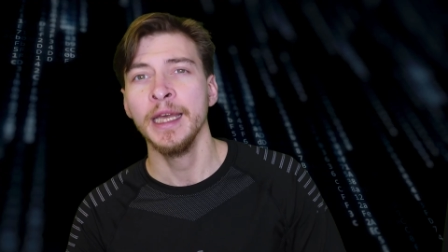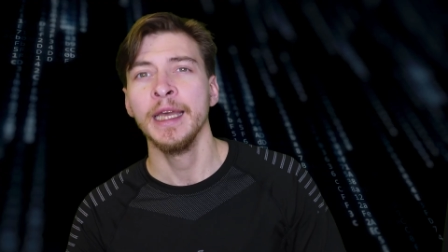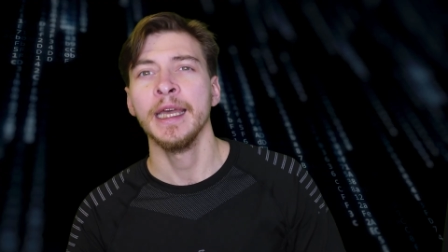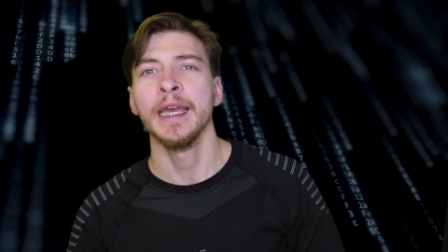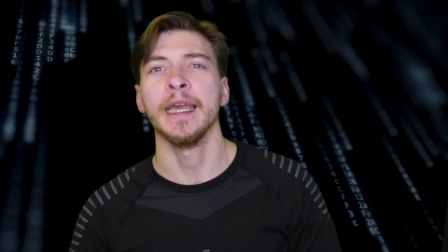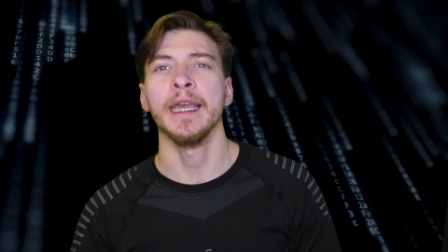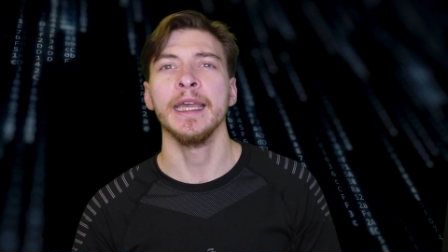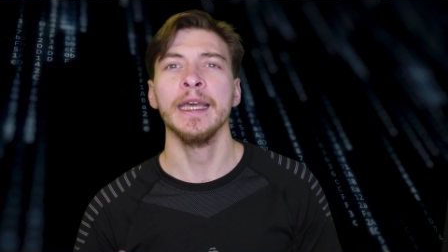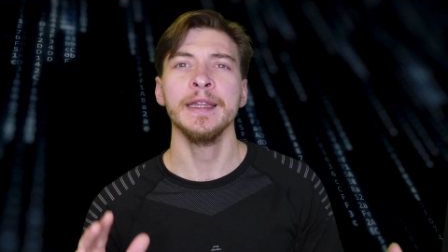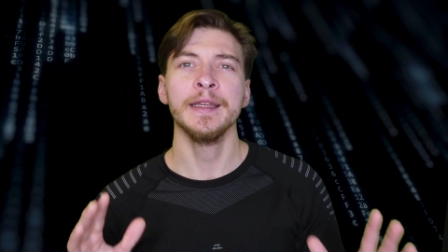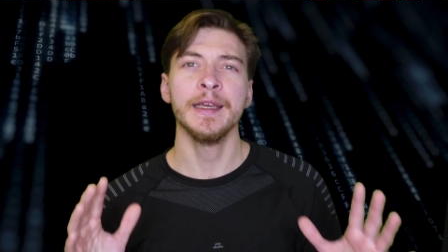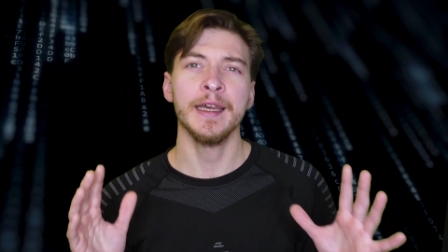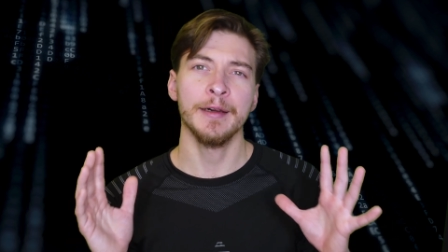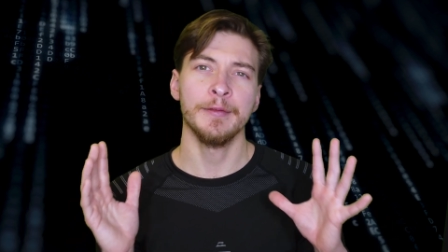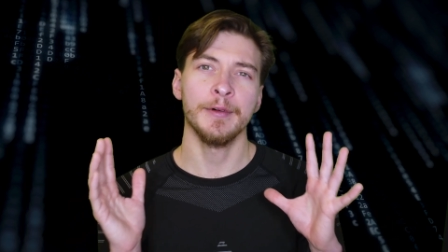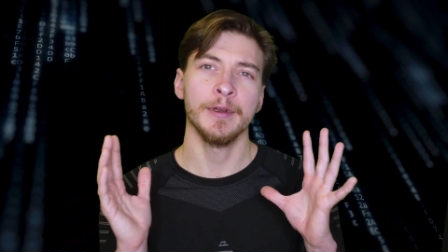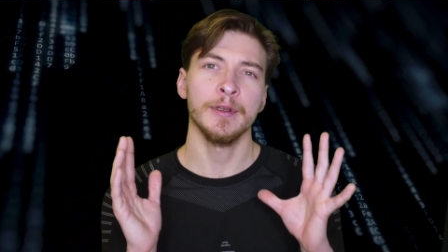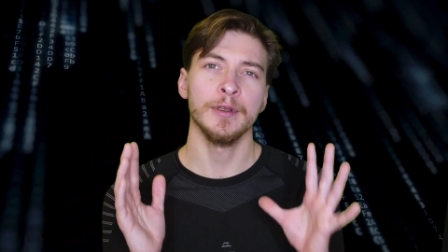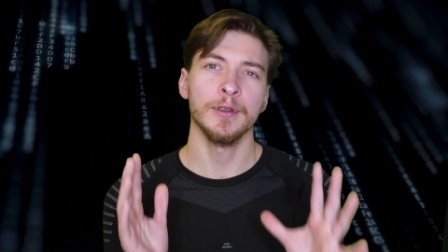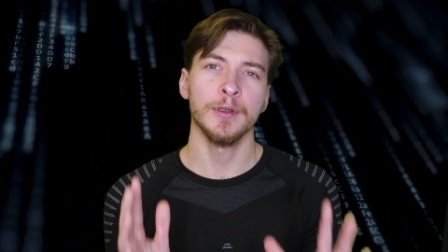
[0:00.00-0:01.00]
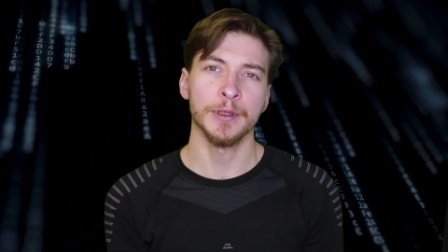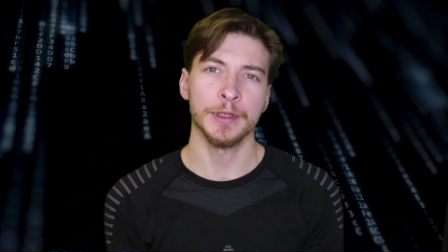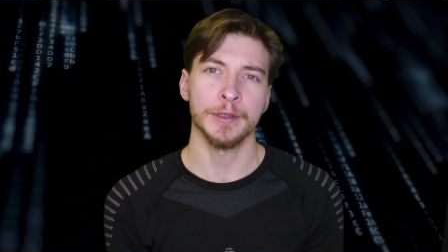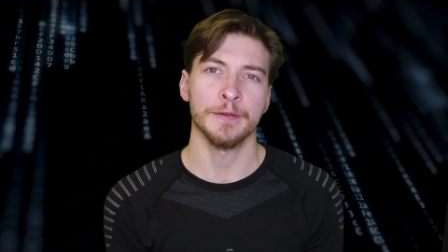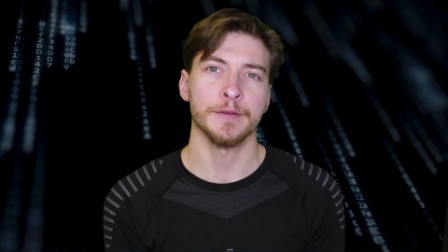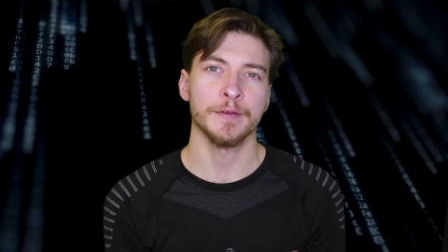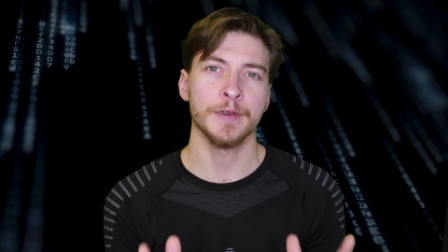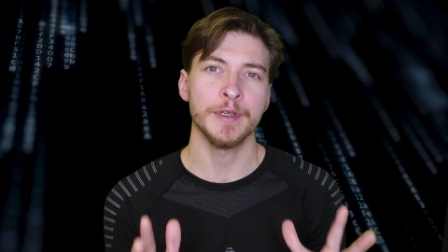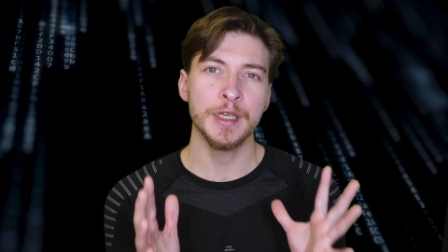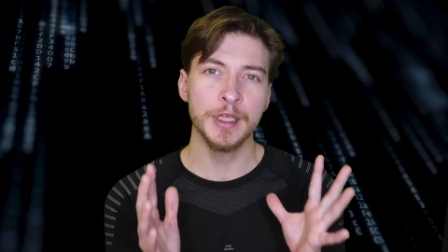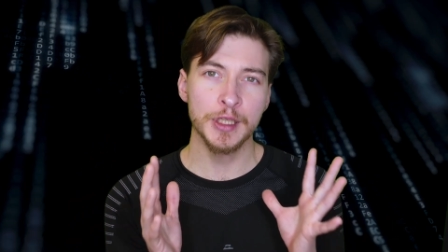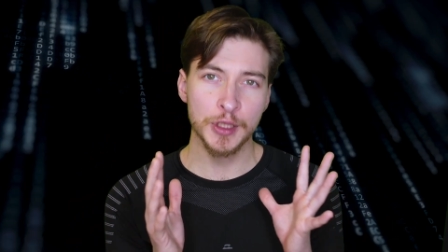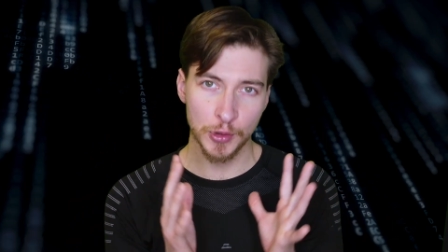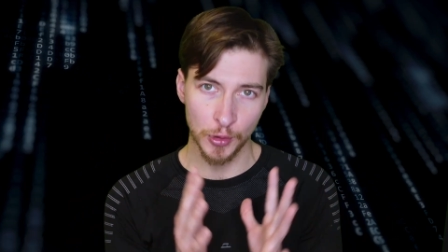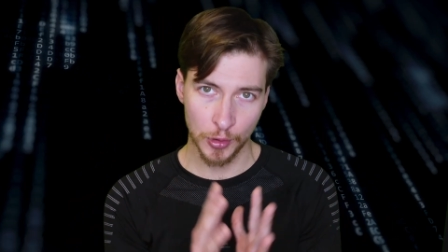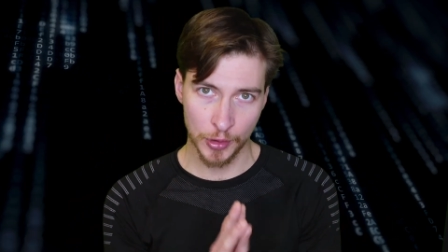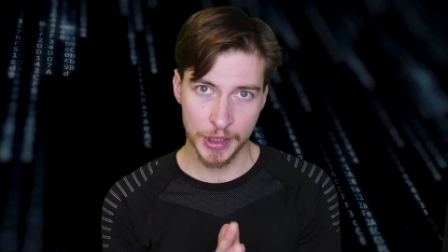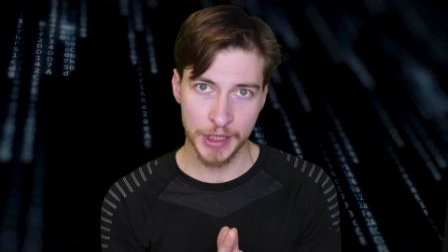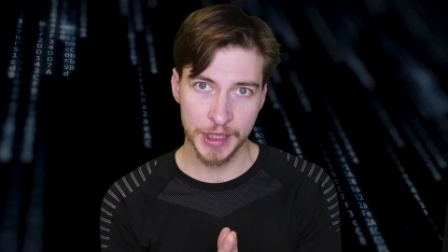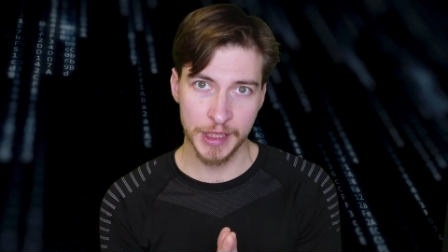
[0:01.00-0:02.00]
and they have a lot of
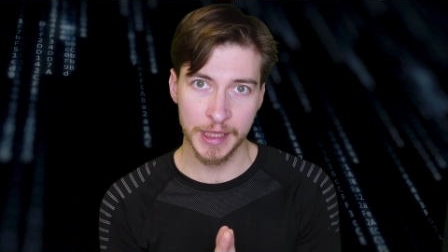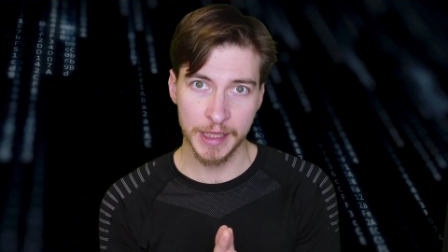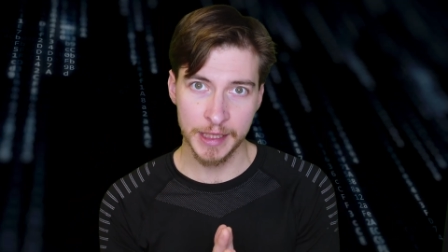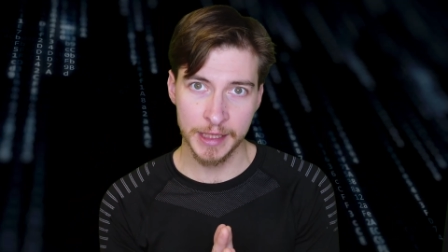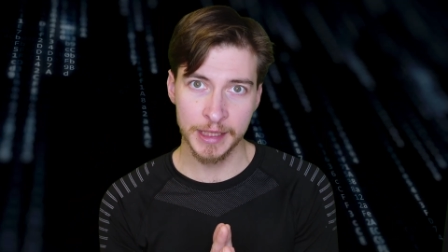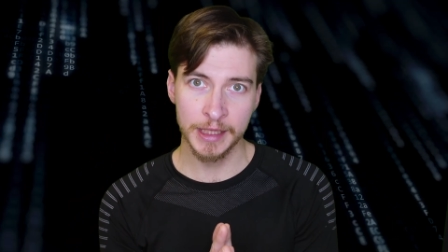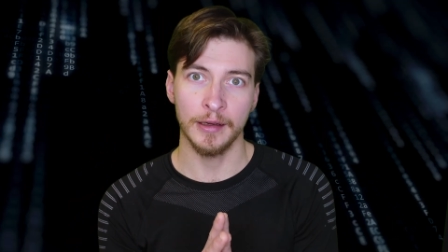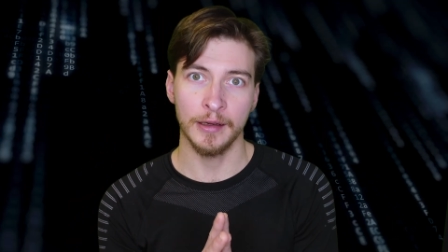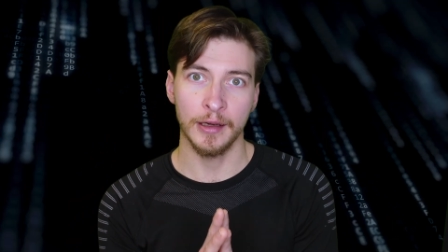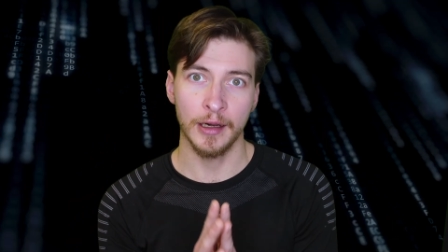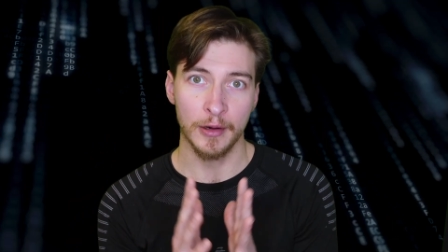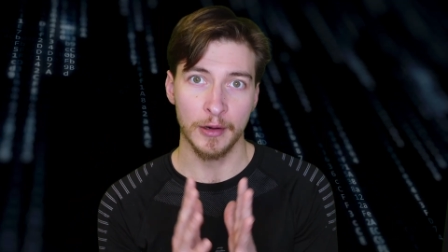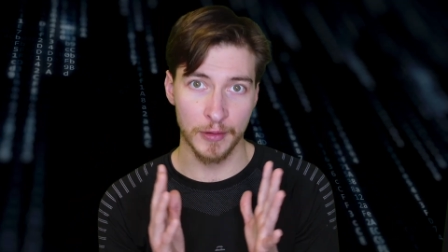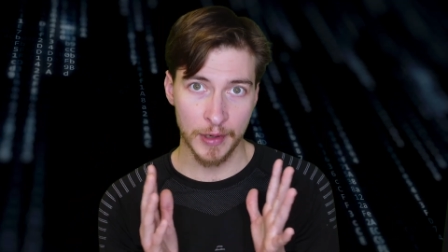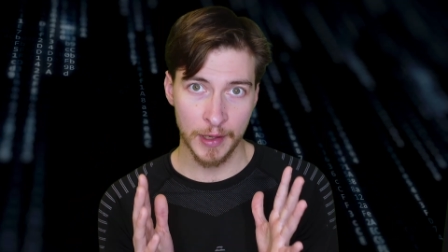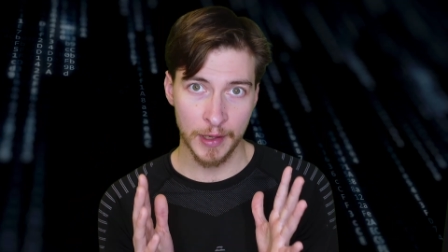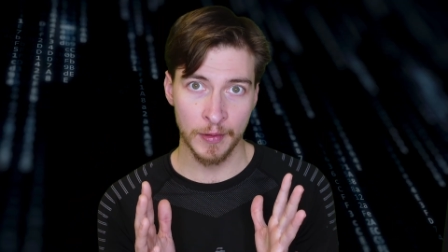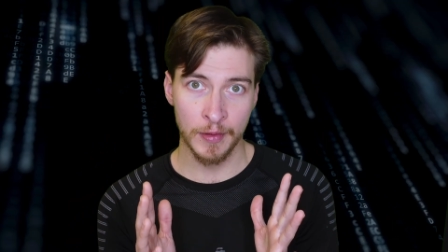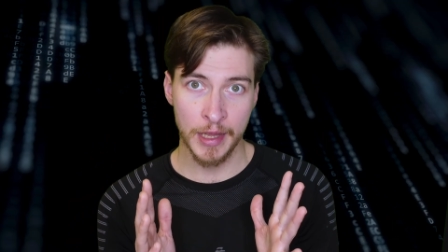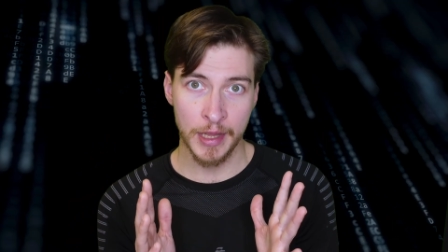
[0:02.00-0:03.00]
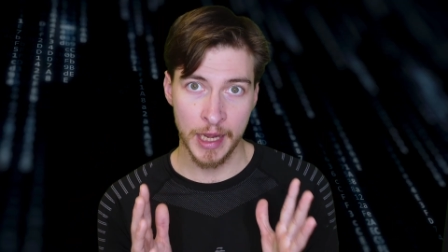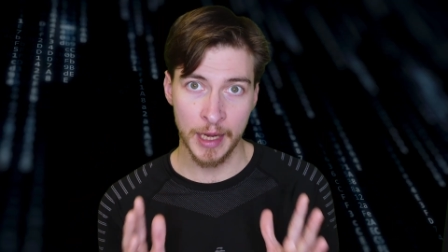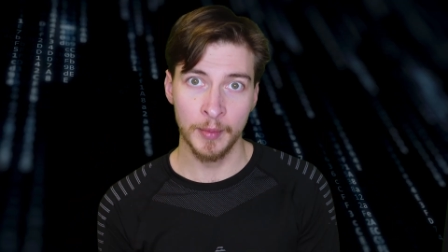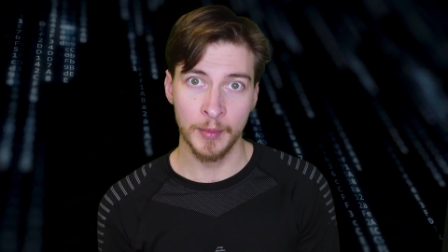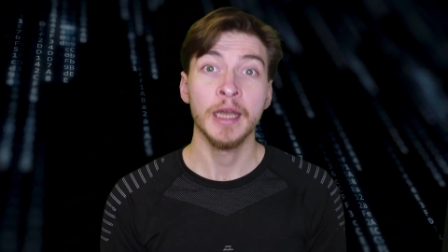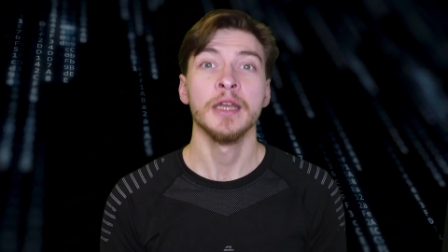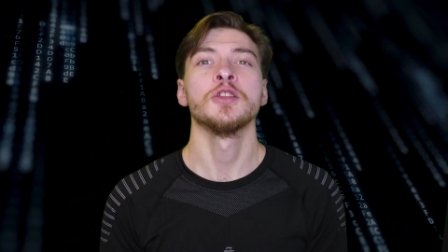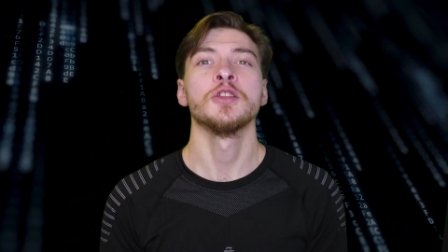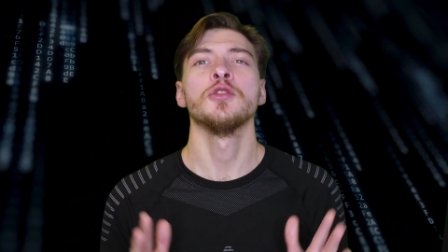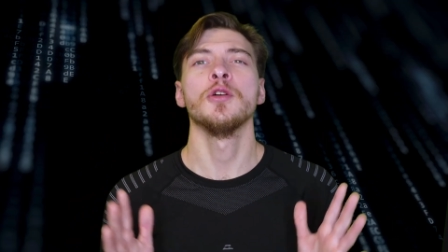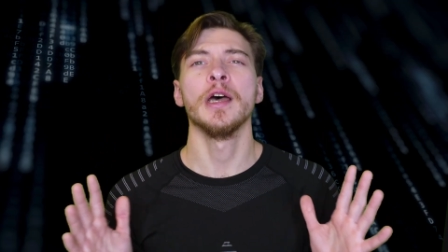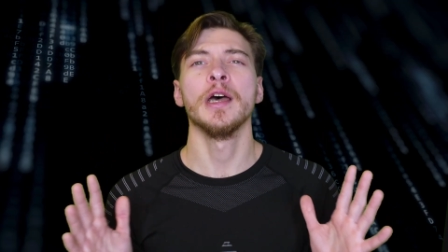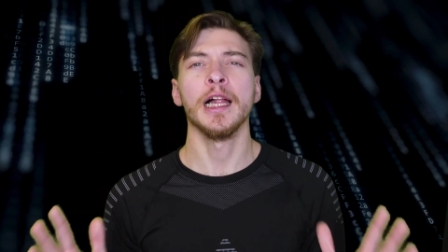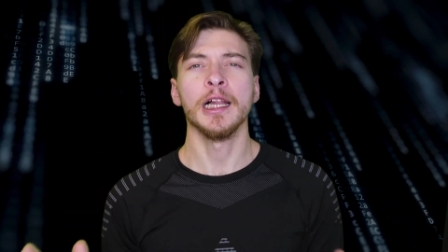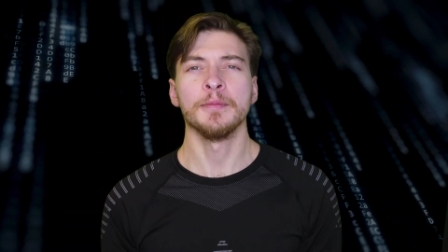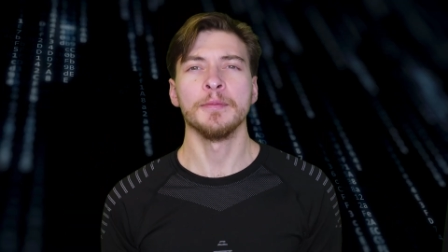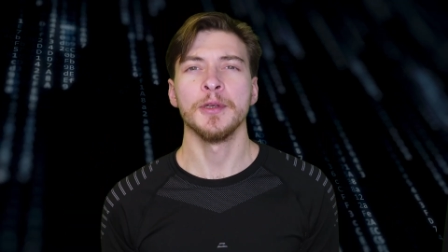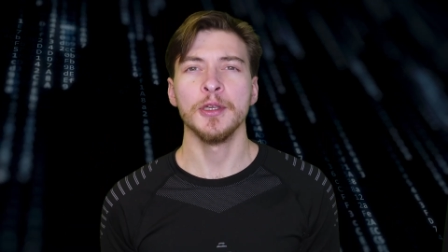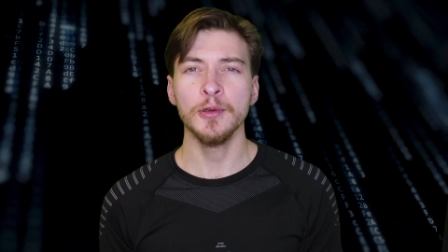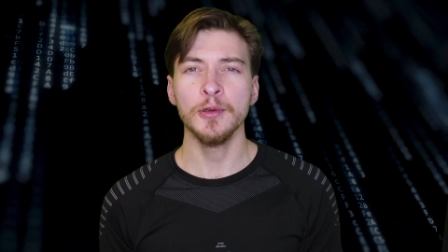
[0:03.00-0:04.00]
resources around them to help
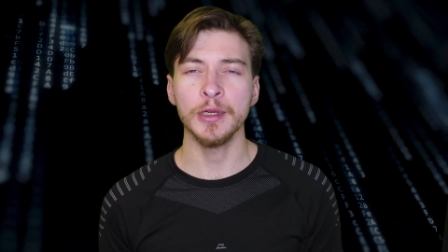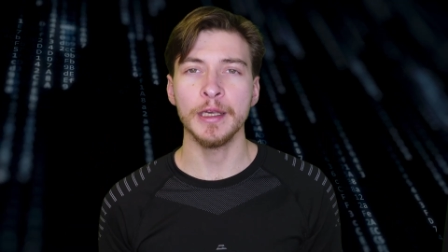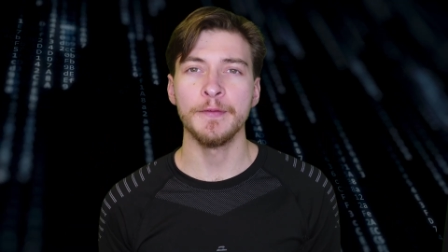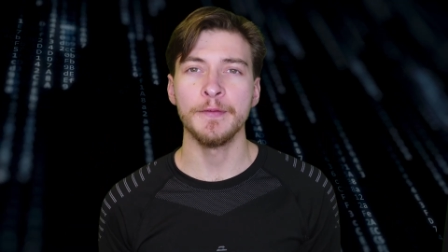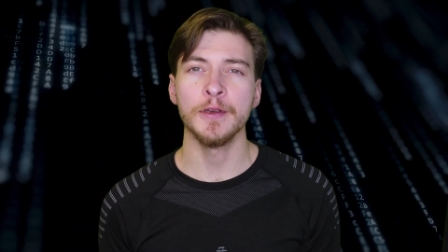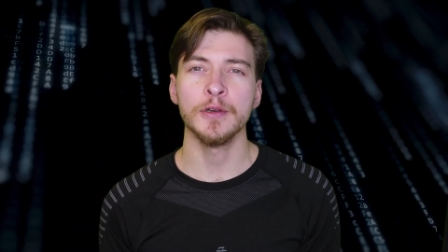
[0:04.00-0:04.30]
you if you're